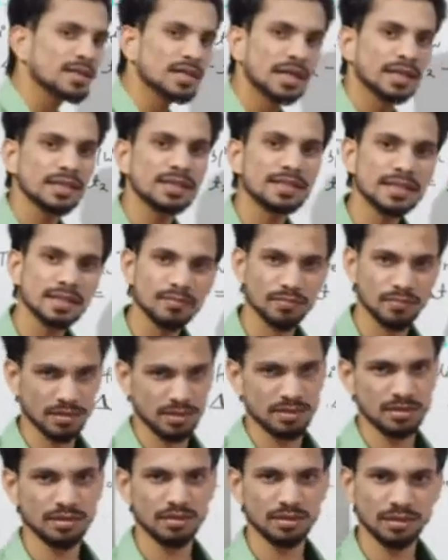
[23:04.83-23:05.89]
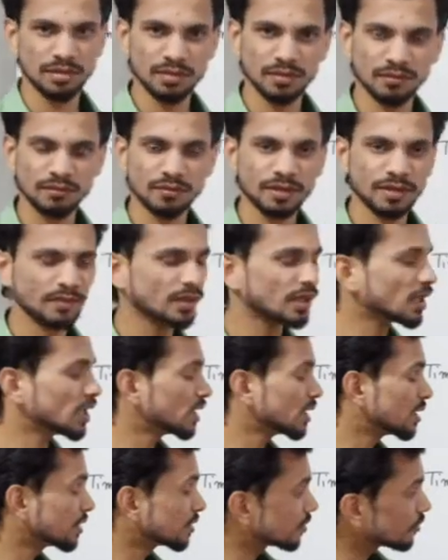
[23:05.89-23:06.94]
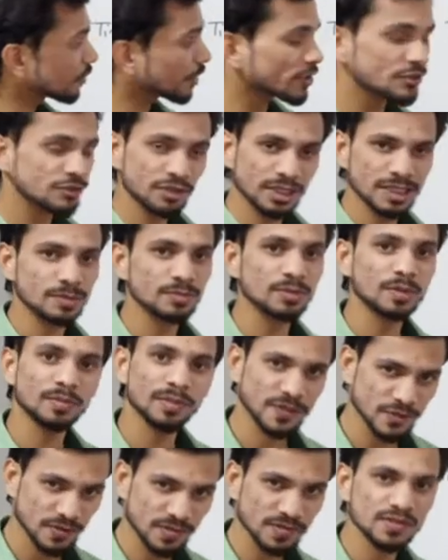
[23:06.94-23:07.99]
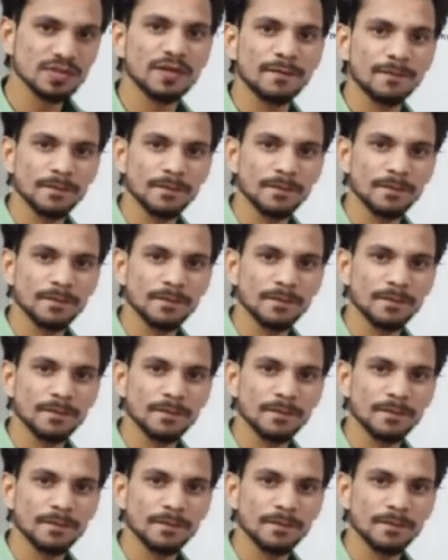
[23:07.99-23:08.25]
are the simple Lorentz transformations,